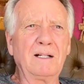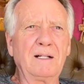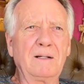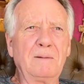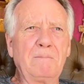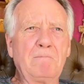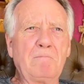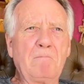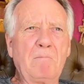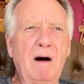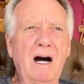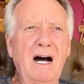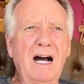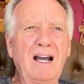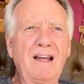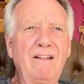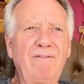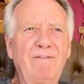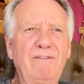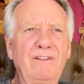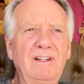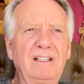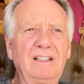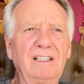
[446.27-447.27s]
my
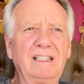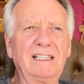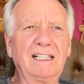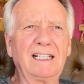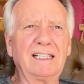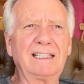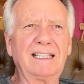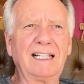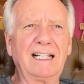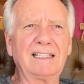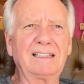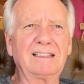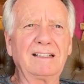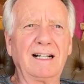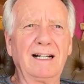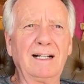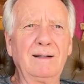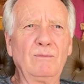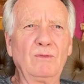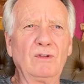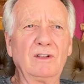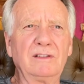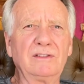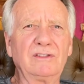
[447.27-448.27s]
feeling at that
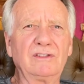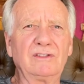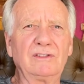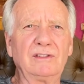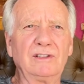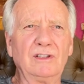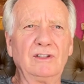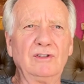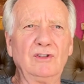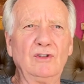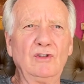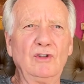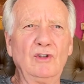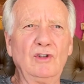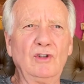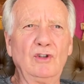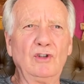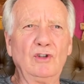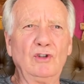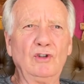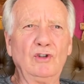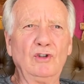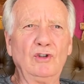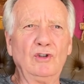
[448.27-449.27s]
time was
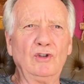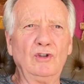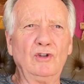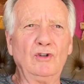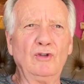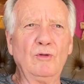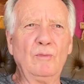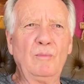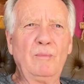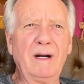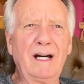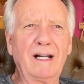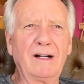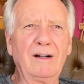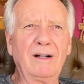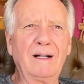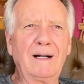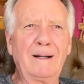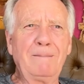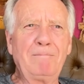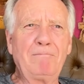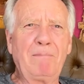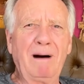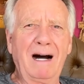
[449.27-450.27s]
you better
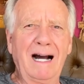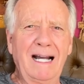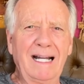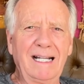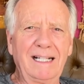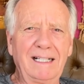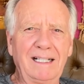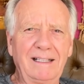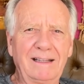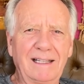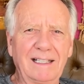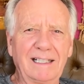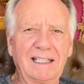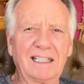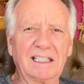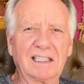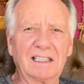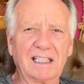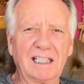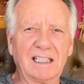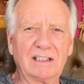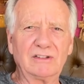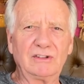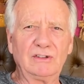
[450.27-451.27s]
not buy anything
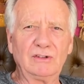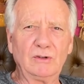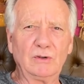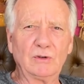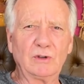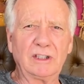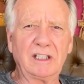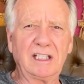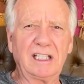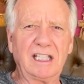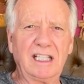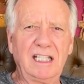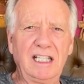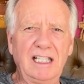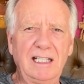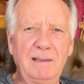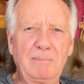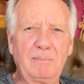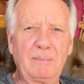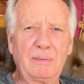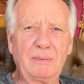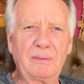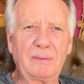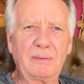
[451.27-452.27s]
unless you plan